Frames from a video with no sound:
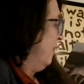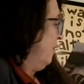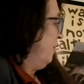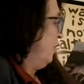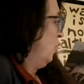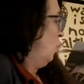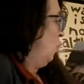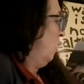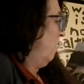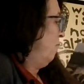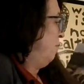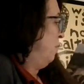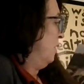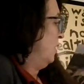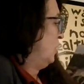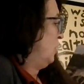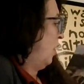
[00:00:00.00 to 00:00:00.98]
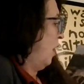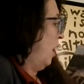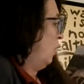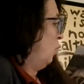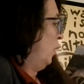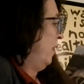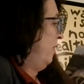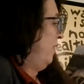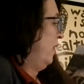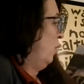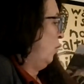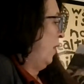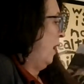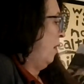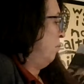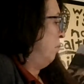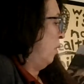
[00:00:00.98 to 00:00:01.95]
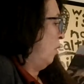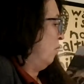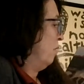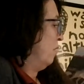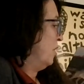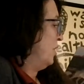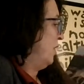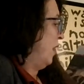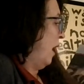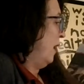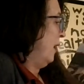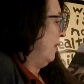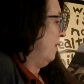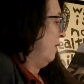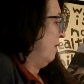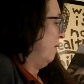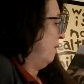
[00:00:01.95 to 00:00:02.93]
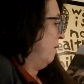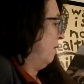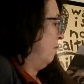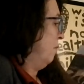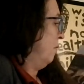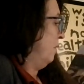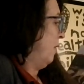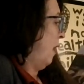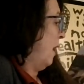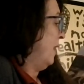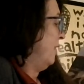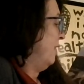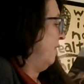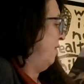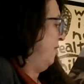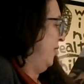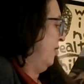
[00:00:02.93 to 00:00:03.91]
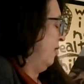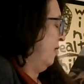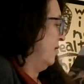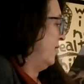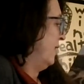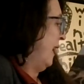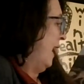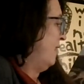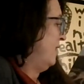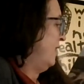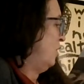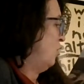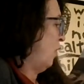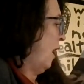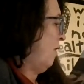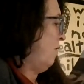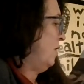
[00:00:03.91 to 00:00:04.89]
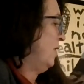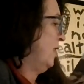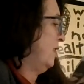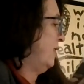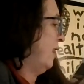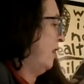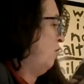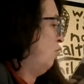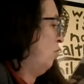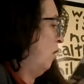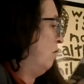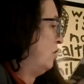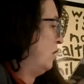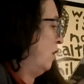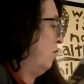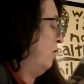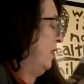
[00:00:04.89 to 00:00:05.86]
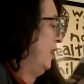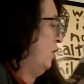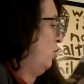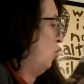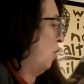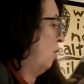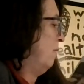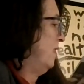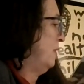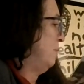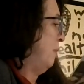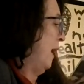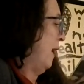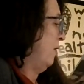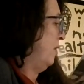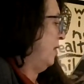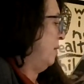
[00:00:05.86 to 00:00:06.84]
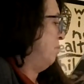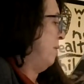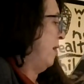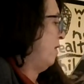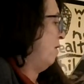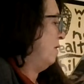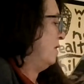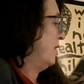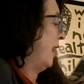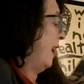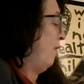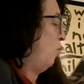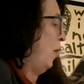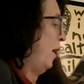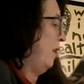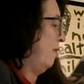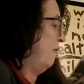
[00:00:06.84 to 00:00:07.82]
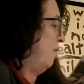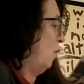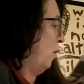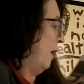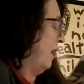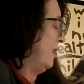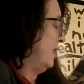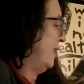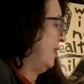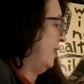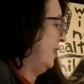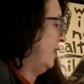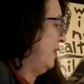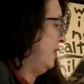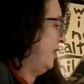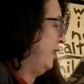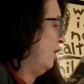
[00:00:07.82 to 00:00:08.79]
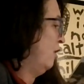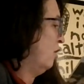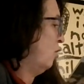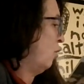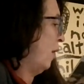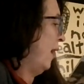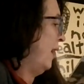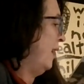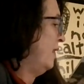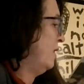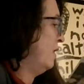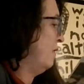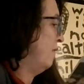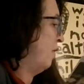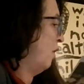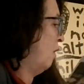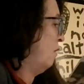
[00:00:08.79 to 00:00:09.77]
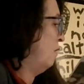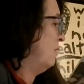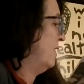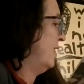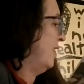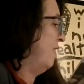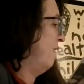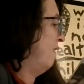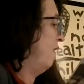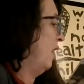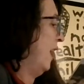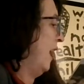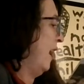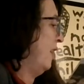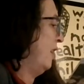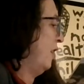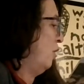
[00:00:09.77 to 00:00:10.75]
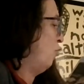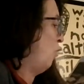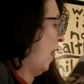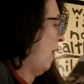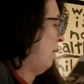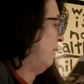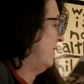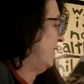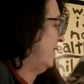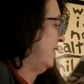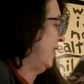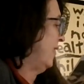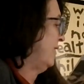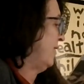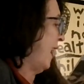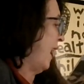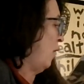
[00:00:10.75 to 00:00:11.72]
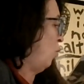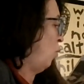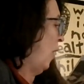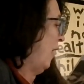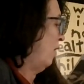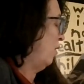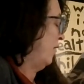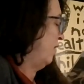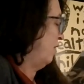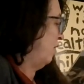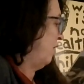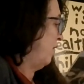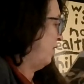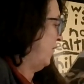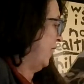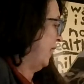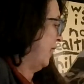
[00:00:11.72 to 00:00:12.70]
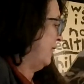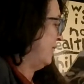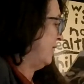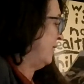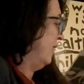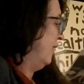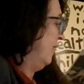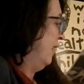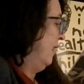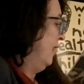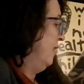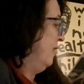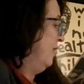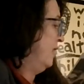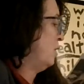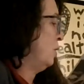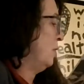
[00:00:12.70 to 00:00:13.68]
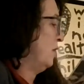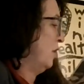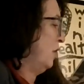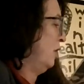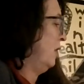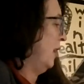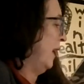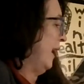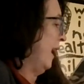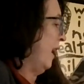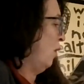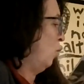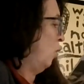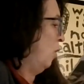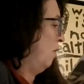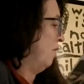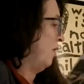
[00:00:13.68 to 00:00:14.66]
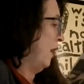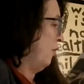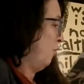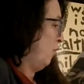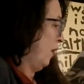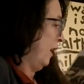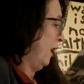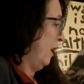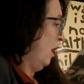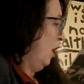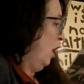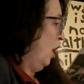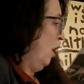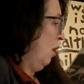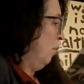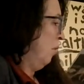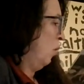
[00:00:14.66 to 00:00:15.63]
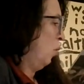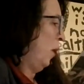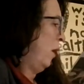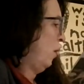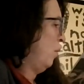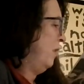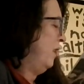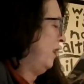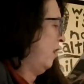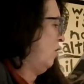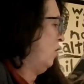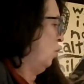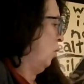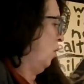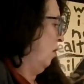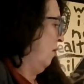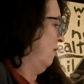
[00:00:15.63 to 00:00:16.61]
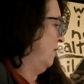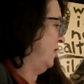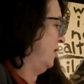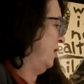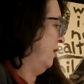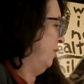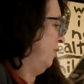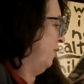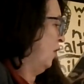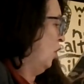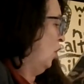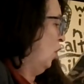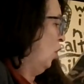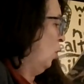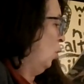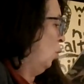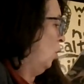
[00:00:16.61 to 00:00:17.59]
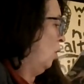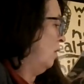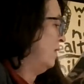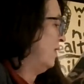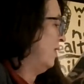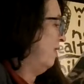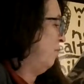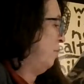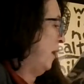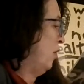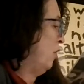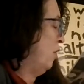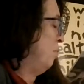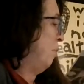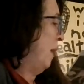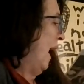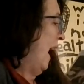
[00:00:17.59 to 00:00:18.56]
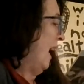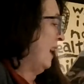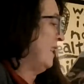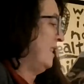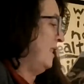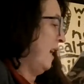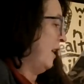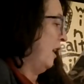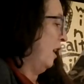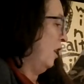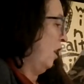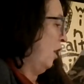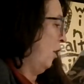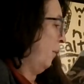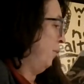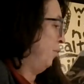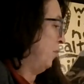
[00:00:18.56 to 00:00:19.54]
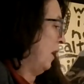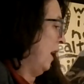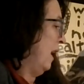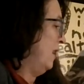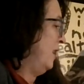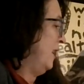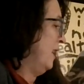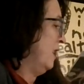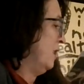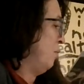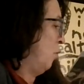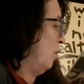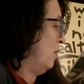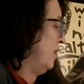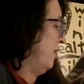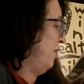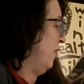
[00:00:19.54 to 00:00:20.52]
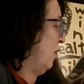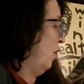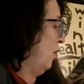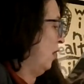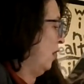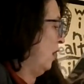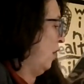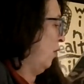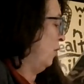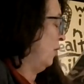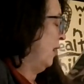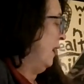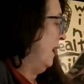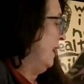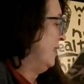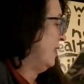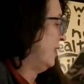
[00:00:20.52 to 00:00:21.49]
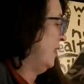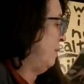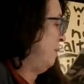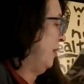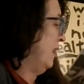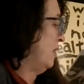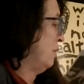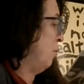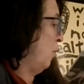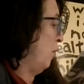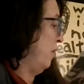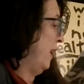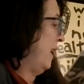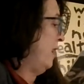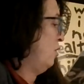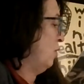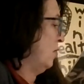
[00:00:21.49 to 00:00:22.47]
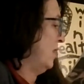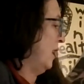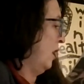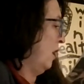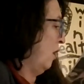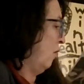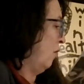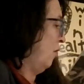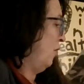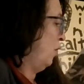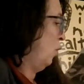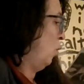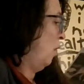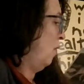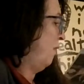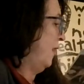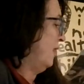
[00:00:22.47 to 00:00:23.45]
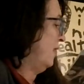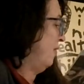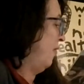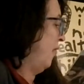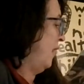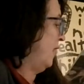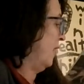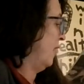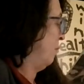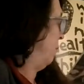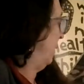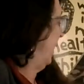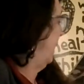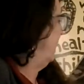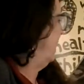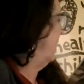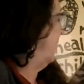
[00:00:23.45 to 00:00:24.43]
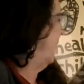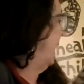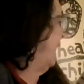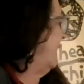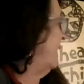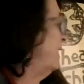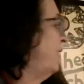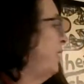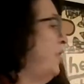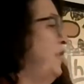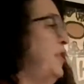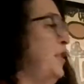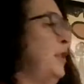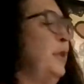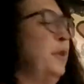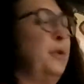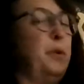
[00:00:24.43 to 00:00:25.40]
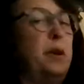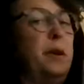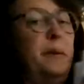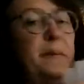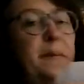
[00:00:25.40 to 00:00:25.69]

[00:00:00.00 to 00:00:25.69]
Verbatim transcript: The wolf pushed on, weaving around boulders dotting the, dotting the fields. As he traveled, the sun rose over the enormous mountain and meadows gave way to forest. Deer grazed, froze, then fled, and rabbits zigzagged wildly through the thickets. This was good land, wolf country. But where were the other wolves? Wolves live better in packs, not alone. Hunting is more difficult alone. Sleeping is more dangerous alone. The wolf had to find a companion, and soon.